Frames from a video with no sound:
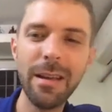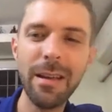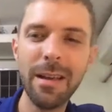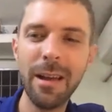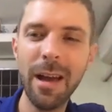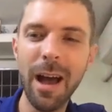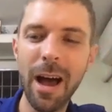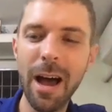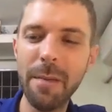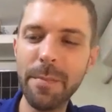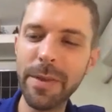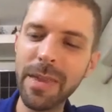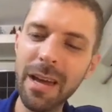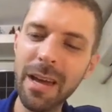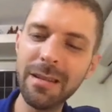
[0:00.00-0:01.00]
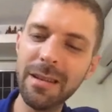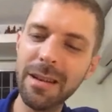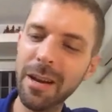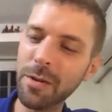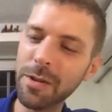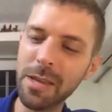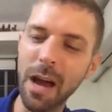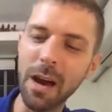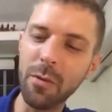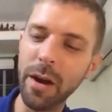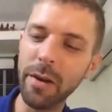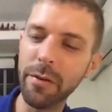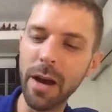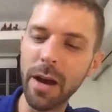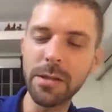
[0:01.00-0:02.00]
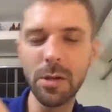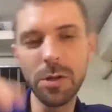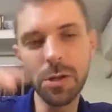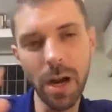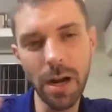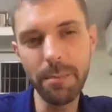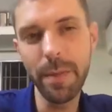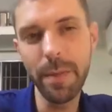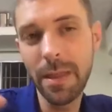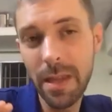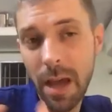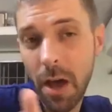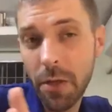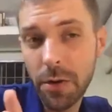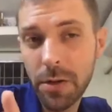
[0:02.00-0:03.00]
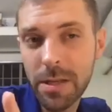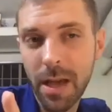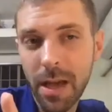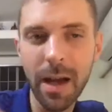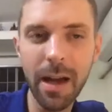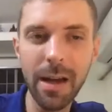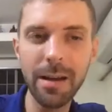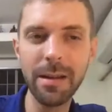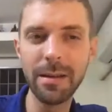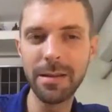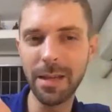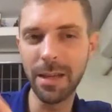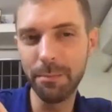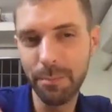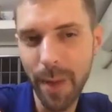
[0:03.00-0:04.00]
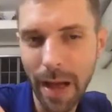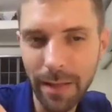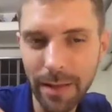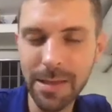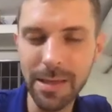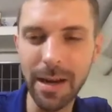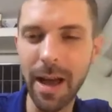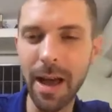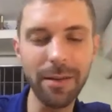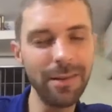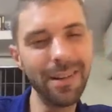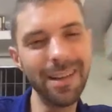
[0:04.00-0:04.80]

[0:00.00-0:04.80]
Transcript: But then it's not quite right, so you try to bend the other side to balance it out.